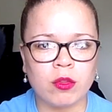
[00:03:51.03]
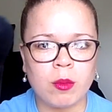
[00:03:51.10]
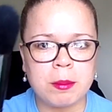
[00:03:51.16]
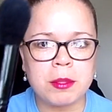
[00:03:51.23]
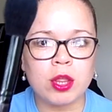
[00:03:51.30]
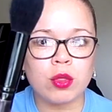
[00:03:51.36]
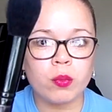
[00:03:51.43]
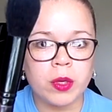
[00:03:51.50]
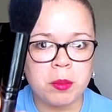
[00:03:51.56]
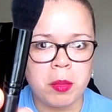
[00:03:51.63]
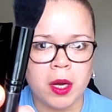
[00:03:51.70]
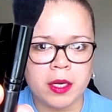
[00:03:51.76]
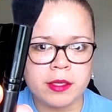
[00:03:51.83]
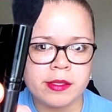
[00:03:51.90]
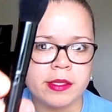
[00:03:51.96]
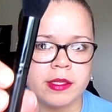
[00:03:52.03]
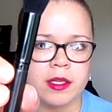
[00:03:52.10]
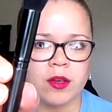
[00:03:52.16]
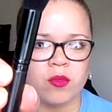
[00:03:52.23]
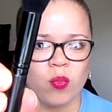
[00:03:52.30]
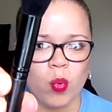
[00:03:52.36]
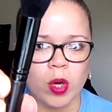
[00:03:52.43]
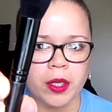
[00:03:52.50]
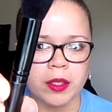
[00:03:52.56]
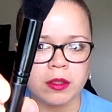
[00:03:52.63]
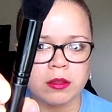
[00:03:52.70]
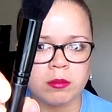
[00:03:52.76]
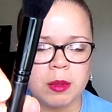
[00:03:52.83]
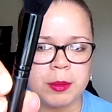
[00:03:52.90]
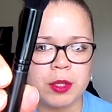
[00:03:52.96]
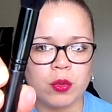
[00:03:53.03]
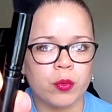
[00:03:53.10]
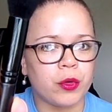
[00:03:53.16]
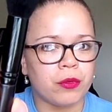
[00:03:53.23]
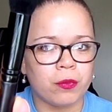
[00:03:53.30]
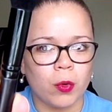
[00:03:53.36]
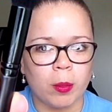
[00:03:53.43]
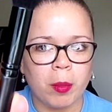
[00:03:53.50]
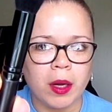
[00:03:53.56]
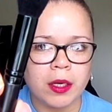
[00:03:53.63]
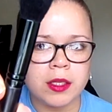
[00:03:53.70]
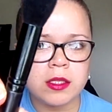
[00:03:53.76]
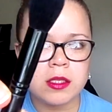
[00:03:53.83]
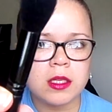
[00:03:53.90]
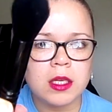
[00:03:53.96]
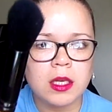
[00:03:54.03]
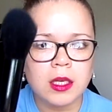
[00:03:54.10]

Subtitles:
maybe $3 instead of one, maybe $3 or $4.